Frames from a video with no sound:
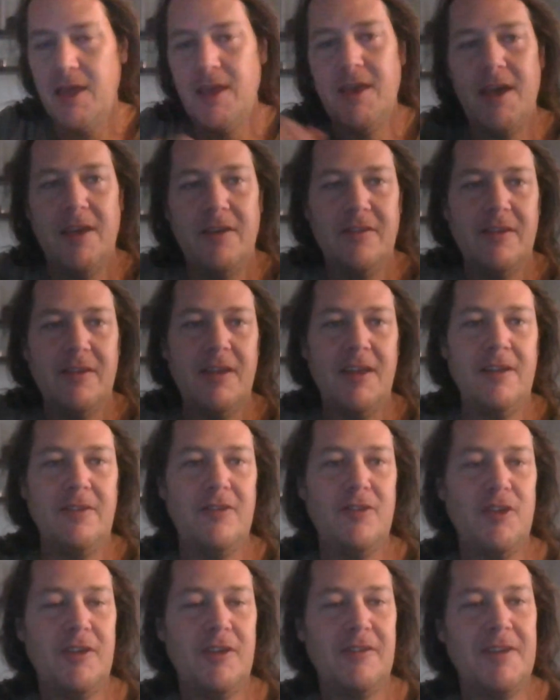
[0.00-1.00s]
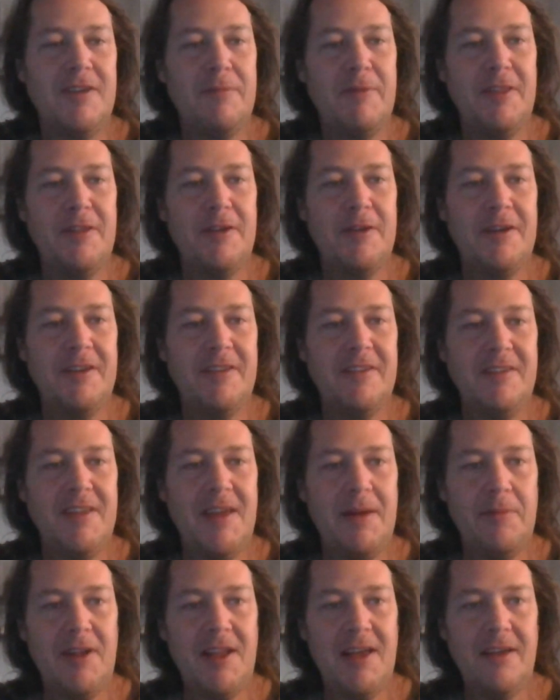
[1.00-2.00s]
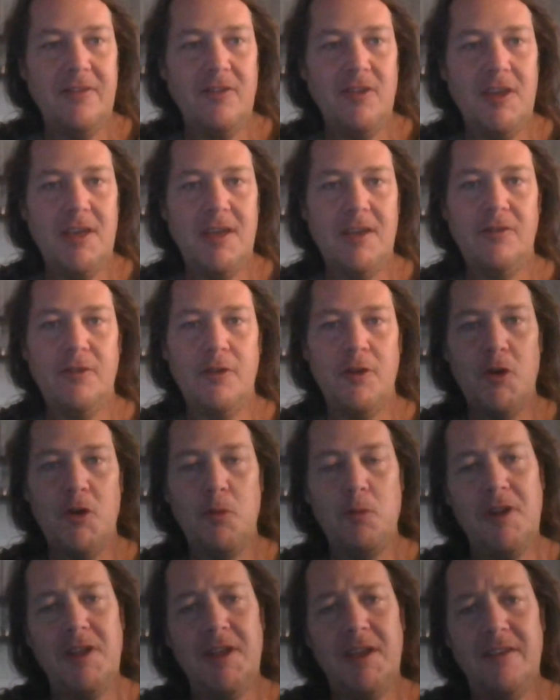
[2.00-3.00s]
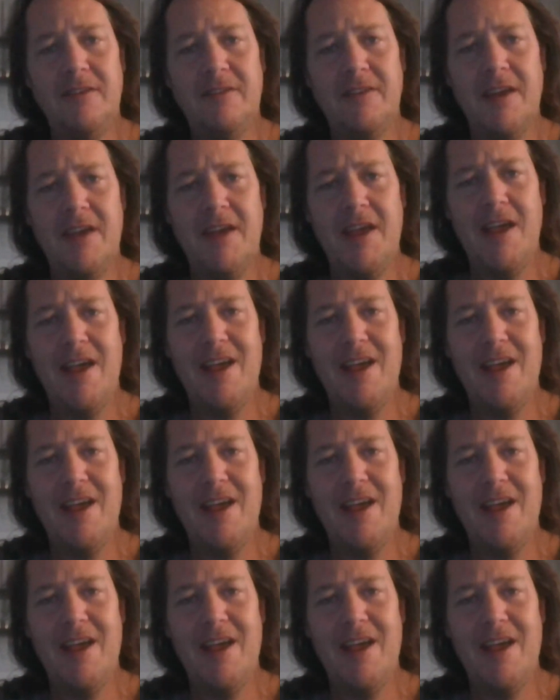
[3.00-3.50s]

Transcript: yes, it's just something that I snapped last year, so please